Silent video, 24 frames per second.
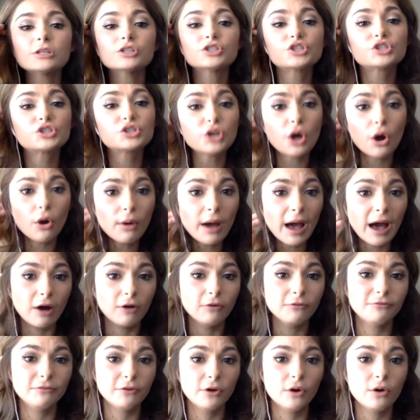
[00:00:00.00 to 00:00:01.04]
So
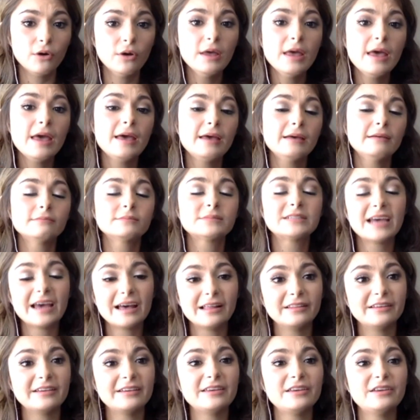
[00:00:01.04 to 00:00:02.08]
helpful,
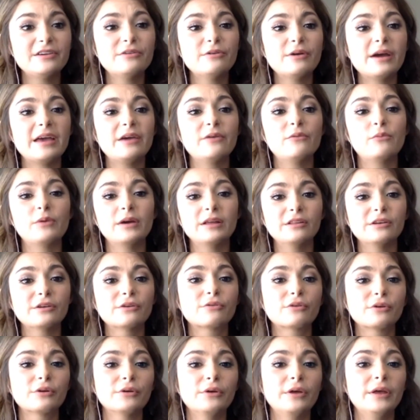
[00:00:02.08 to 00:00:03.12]
telling you it will
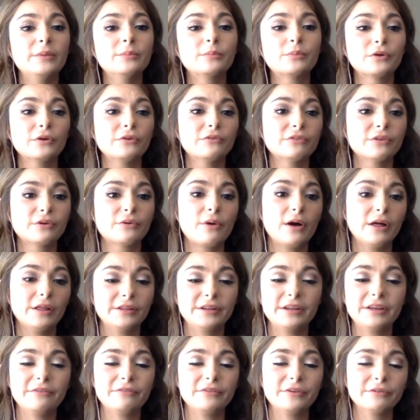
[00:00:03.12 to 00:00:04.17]
improve the
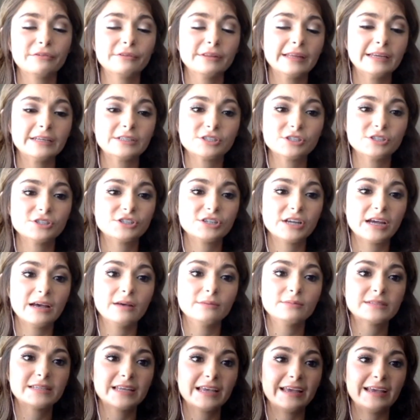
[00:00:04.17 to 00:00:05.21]
quality of your
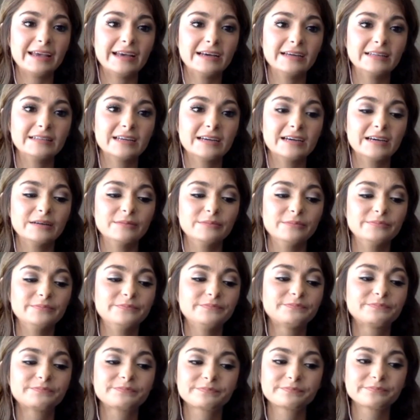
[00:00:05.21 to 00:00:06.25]
relationships. And
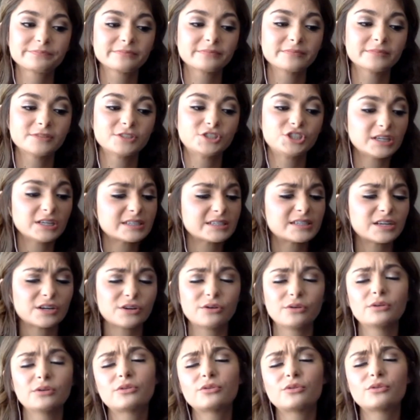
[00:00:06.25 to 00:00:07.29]
just a
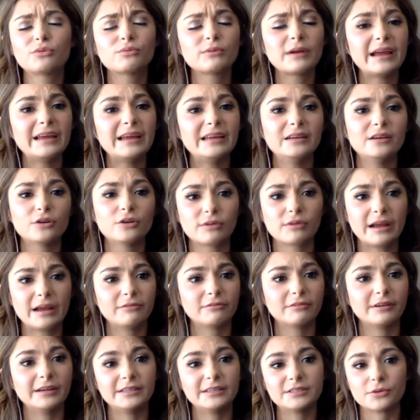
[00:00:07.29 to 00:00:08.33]
great
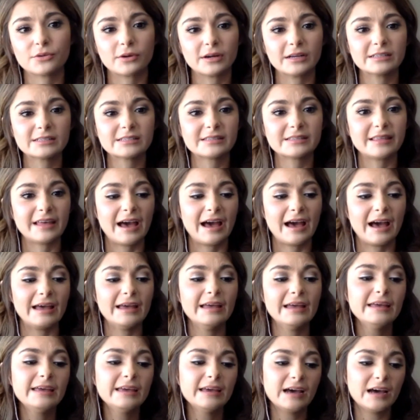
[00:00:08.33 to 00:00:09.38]
resource
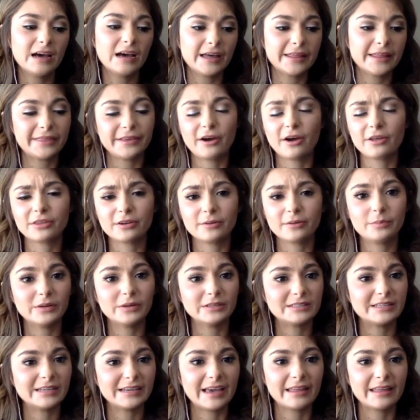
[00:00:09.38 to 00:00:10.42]
that the author
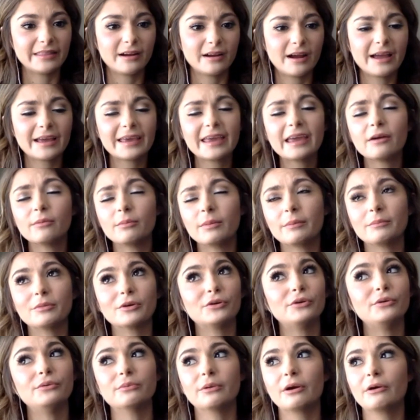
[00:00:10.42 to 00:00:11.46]
put together. I can't
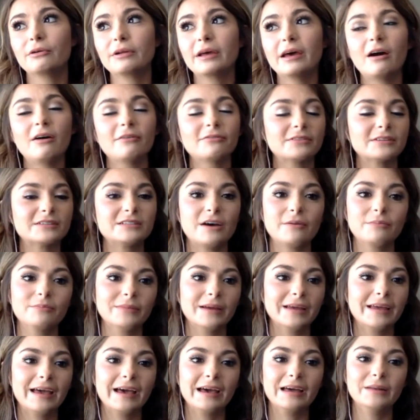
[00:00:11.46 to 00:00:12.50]
remember who wrote it off the top of
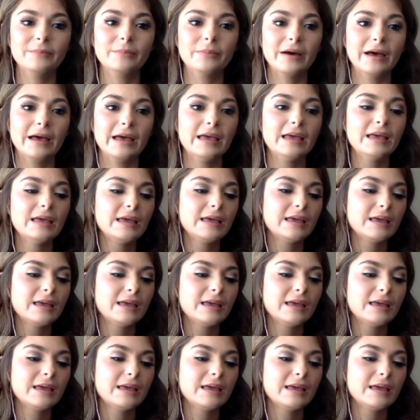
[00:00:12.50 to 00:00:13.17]
my head, but